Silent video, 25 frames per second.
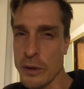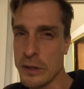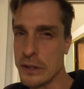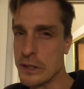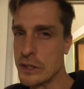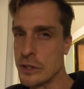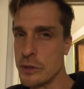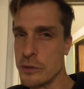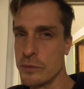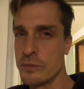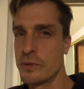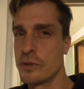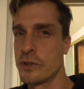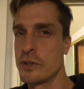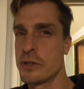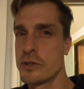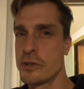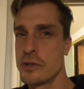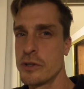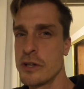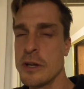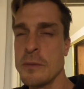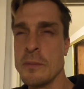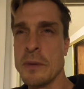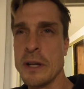wanted to do for
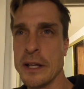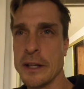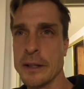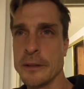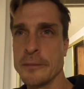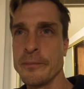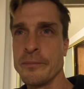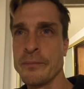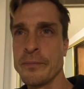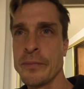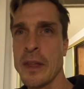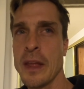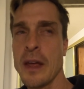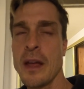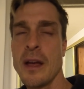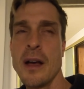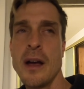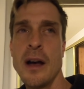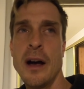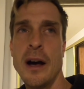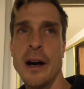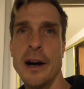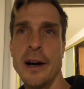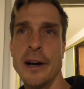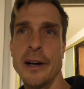streaming.
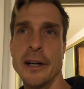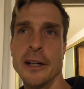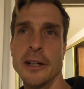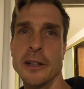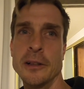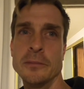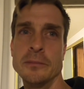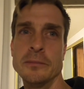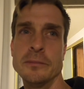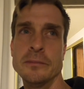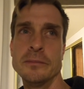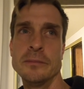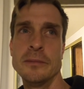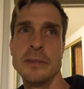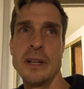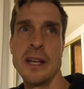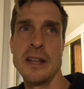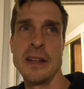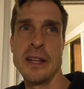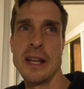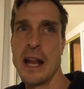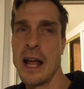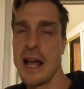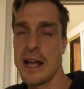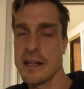Um,
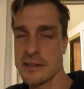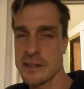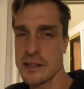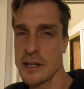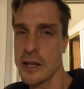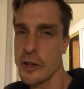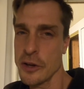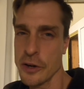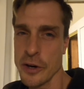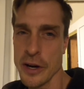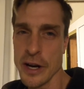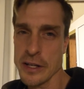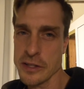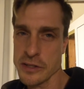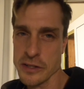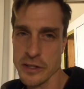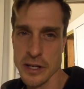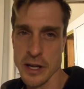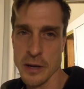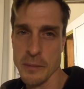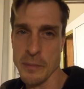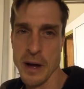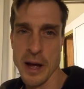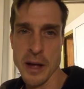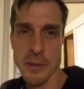and then it has another
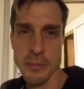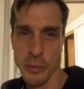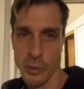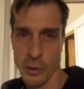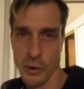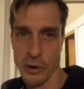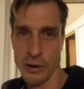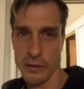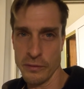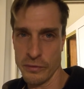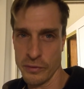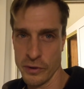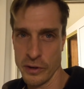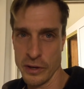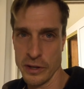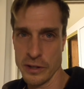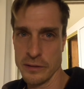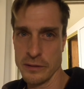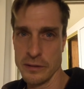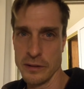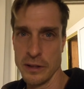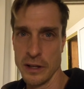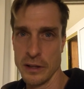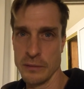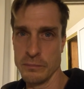HDMI port for
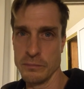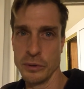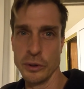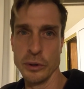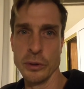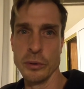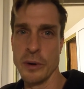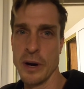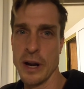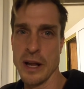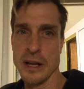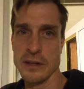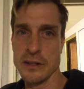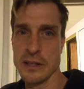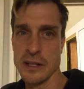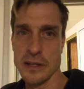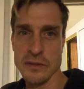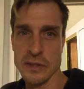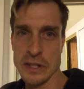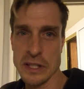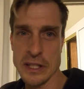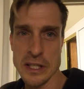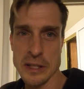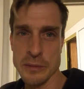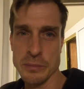a, a Blu-ray
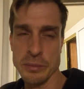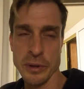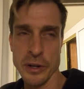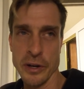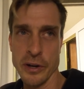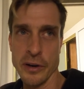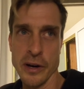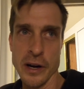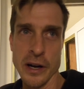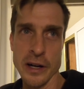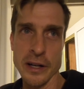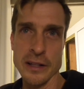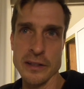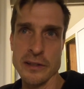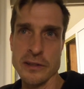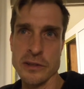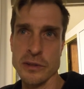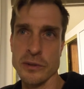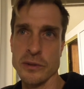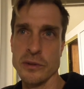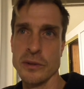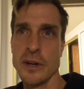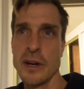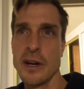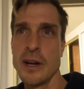DVD player on it
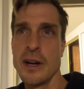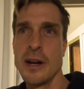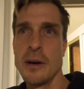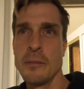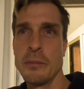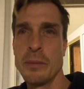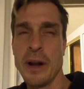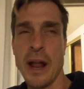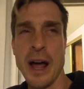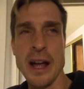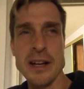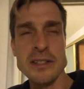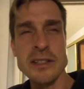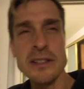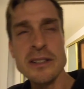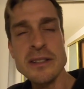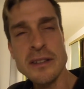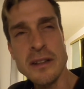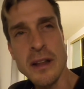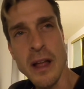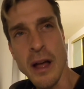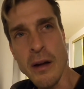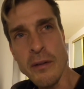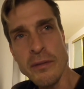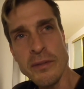too. But I just
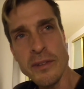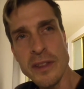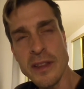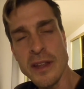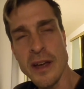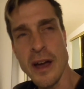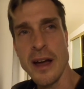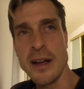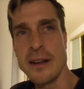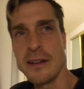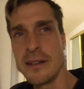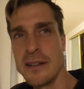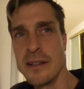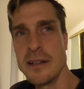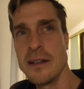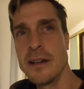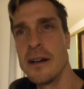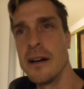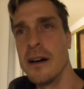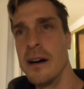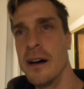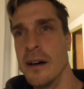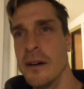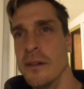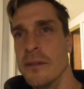loved the idea
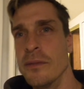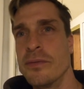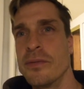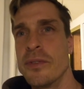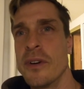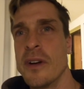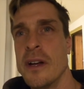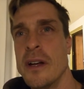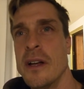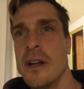of